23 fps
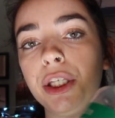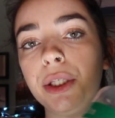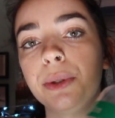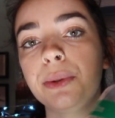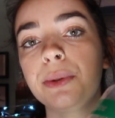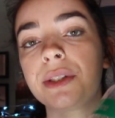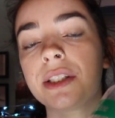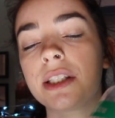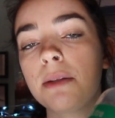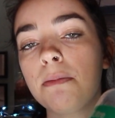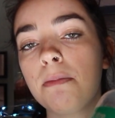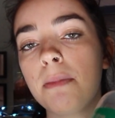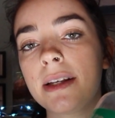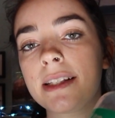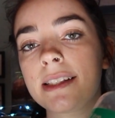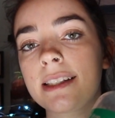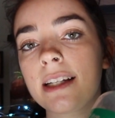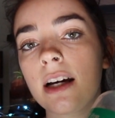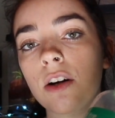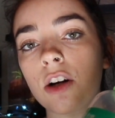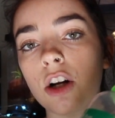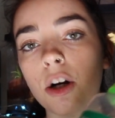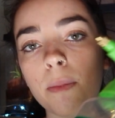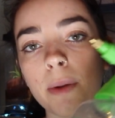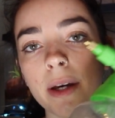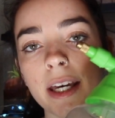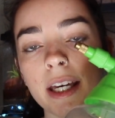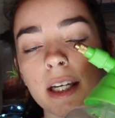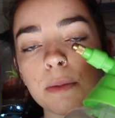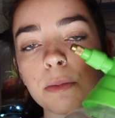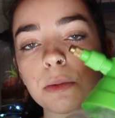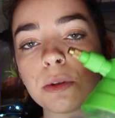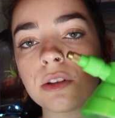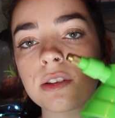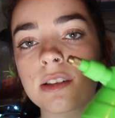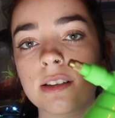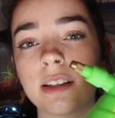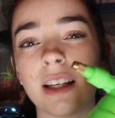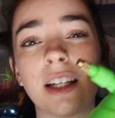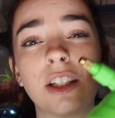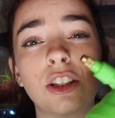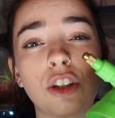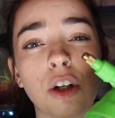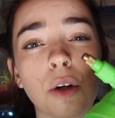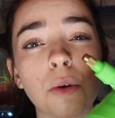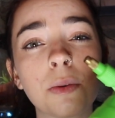use to mist down all my animals because
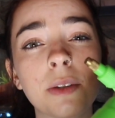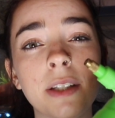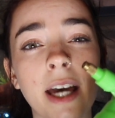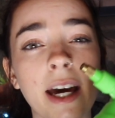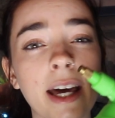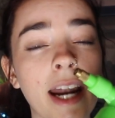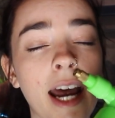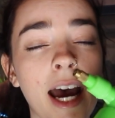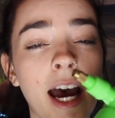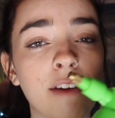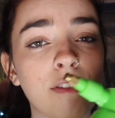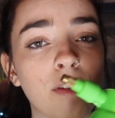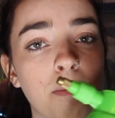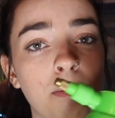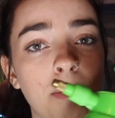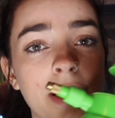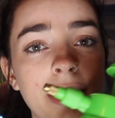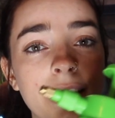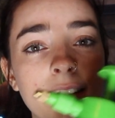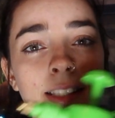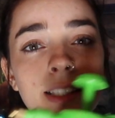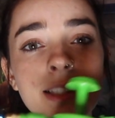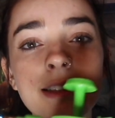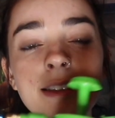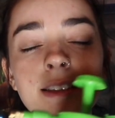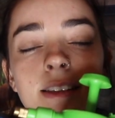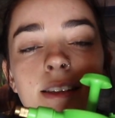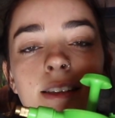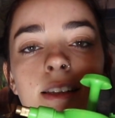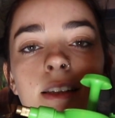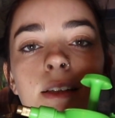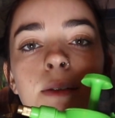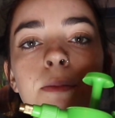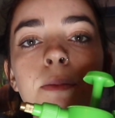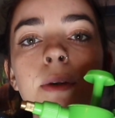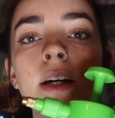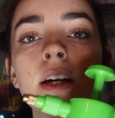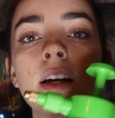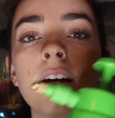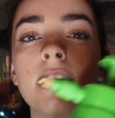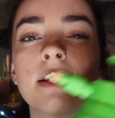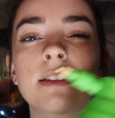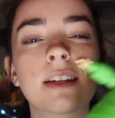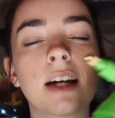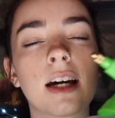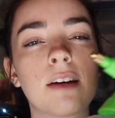I don't yet have a misting system,
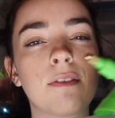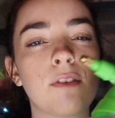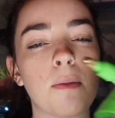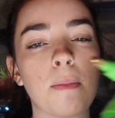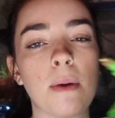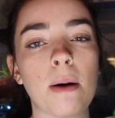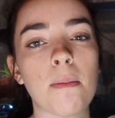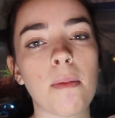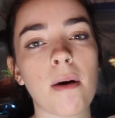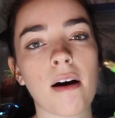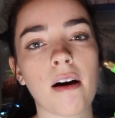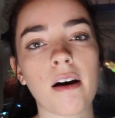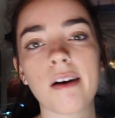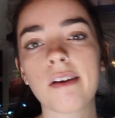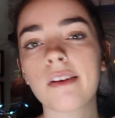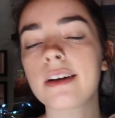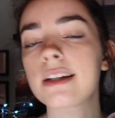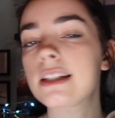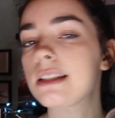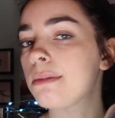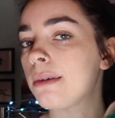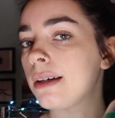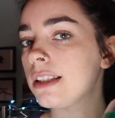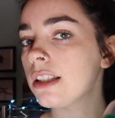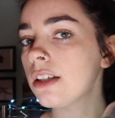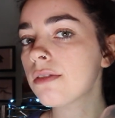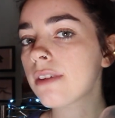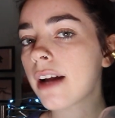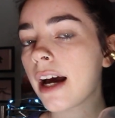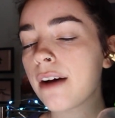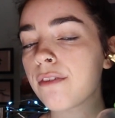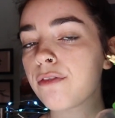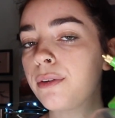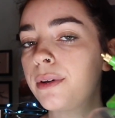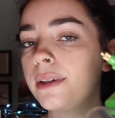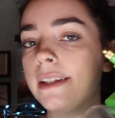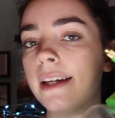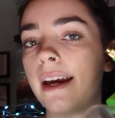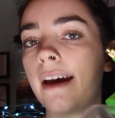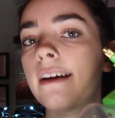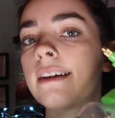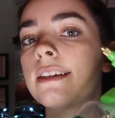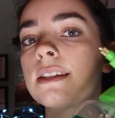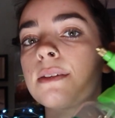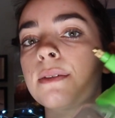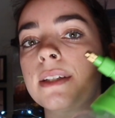kind of on my bucket list, but I don't have one
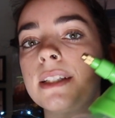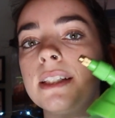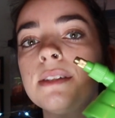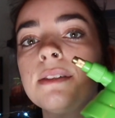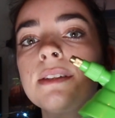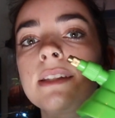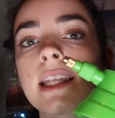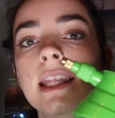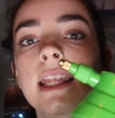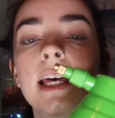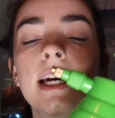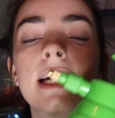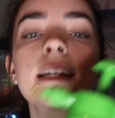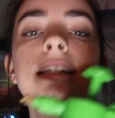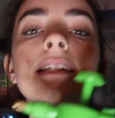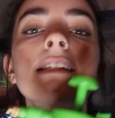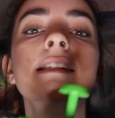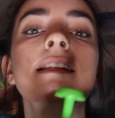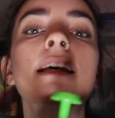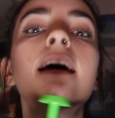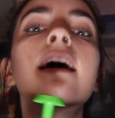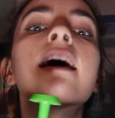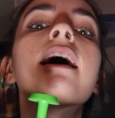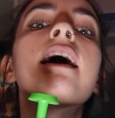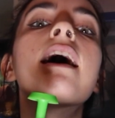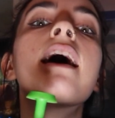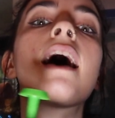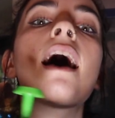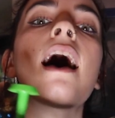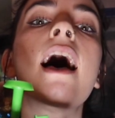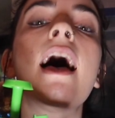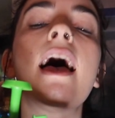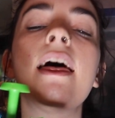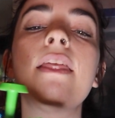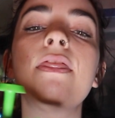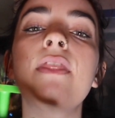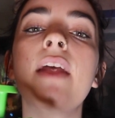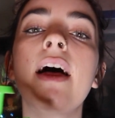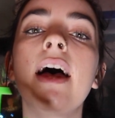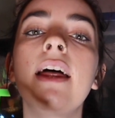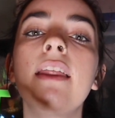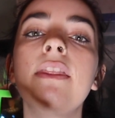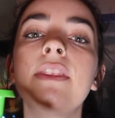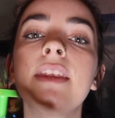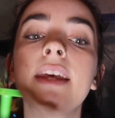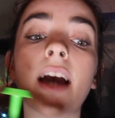yet. So I use this. And
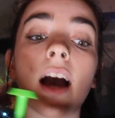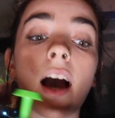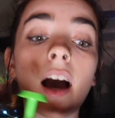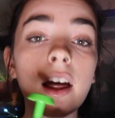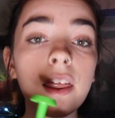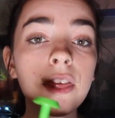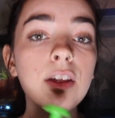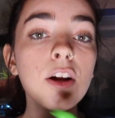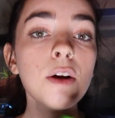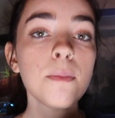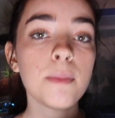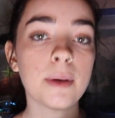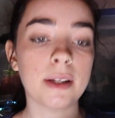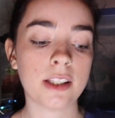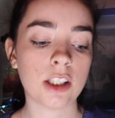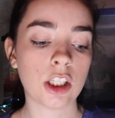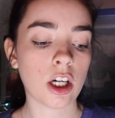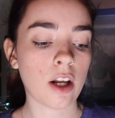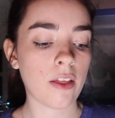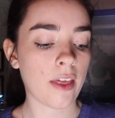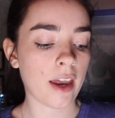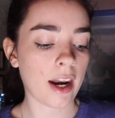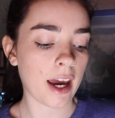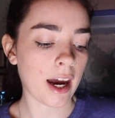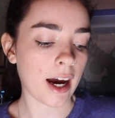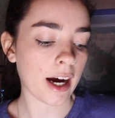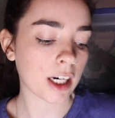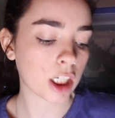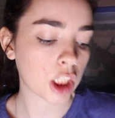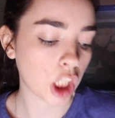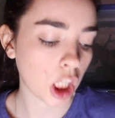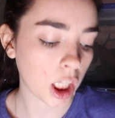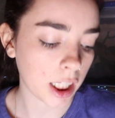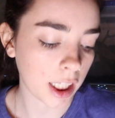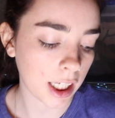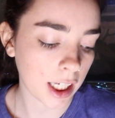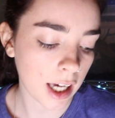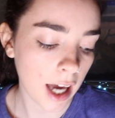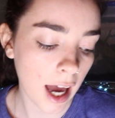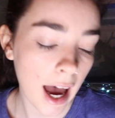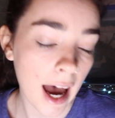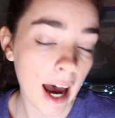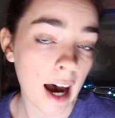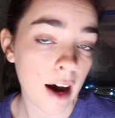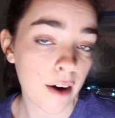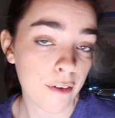then the other mister that I actually
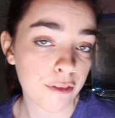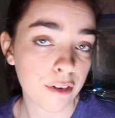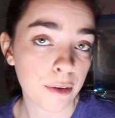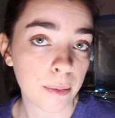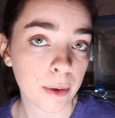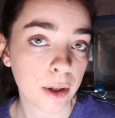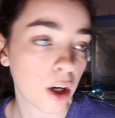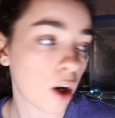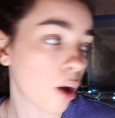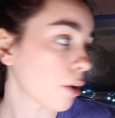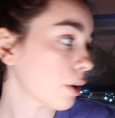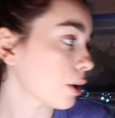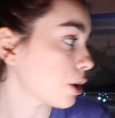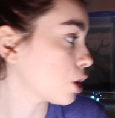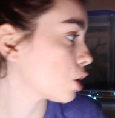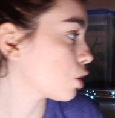have from the dollar